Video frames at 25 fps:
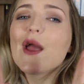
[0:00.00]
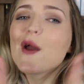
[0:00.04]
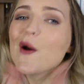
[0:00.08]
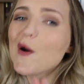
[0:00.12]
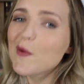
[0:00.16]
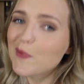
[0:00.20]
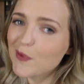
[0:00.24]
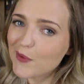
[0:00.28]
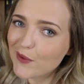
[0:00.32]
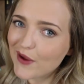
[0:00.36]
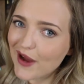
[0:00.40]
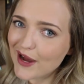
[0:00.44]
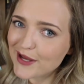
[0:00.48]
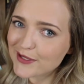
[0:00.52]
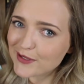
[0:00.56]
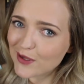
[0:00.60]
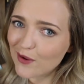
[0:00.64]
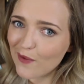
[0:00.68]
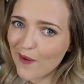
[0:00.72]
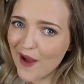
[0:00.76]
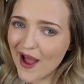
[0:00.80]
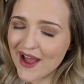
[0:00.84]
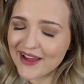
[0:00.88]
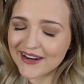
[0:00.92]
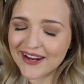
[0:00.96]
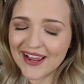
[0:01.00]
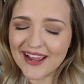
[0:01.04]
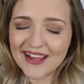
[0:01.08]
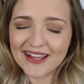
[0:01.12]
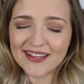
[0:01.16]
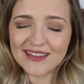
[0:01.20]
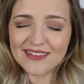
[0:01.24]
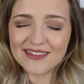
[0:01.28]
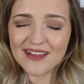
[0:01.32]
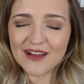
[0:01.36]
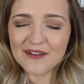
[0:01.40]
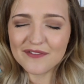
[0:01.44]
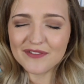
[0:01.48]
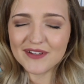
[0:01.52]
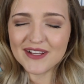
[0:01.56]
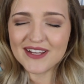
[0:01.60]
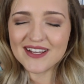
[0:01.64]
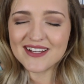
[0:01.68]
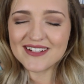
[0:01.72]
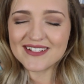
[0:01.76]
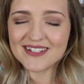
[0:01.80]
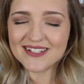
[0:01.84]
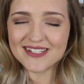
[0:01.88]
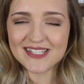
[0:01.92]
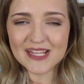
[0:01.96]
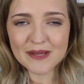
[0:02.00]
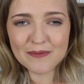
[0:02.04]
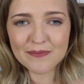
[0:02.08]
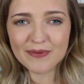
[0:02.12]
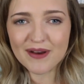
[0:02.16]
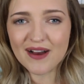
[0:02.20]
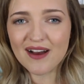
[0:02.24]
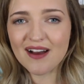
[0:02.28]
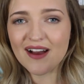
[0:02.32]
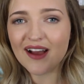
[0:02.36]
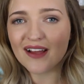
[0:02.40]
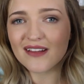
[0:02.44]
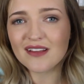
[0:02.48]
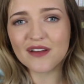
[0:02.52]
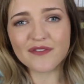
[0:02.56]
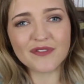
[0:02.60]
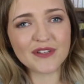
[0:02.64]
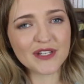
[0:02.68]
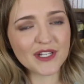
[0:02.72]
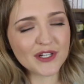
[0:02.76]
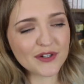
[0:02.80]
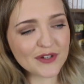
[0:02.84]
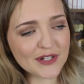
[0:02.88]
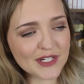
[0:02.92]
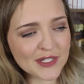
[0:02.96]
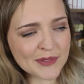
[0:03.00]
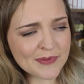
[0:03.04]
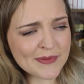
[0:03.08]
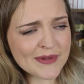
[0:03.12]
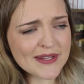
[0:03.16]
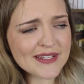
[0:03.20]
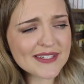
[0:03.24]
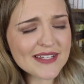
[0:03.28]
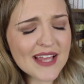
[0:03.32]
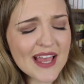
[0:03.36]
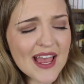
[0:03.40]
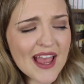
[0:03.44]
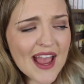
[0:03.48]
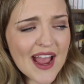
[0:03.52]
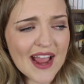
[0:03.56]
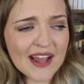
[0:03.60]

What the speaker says: I hope you guys all had a lovely December, a lovely Christmas,